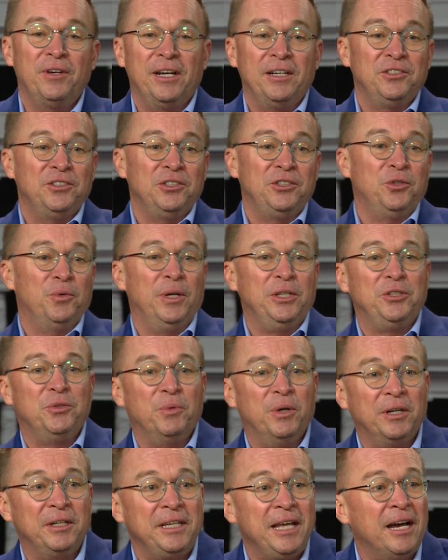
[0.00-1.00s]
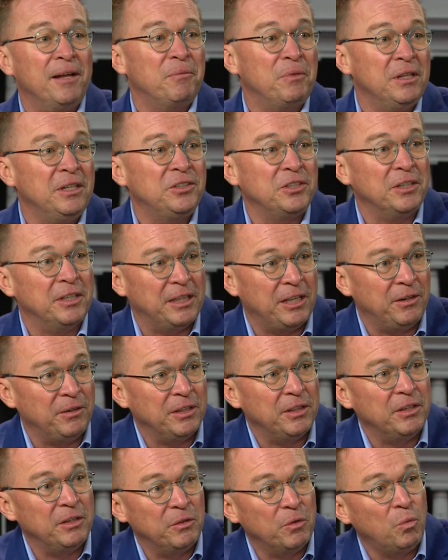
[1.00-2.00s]
got a situation where,
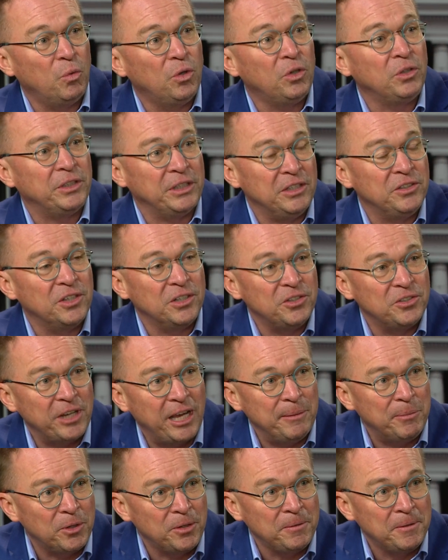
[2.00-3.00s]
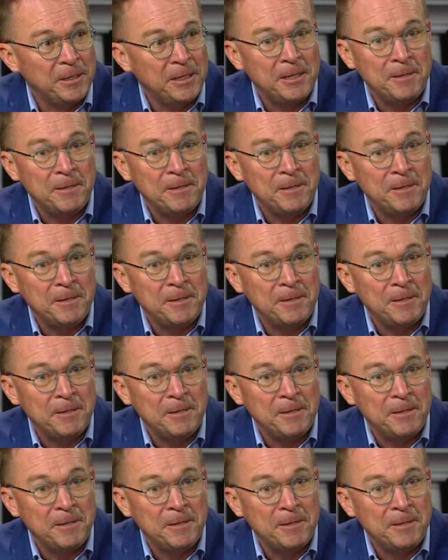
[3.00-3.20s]
the world is unstable.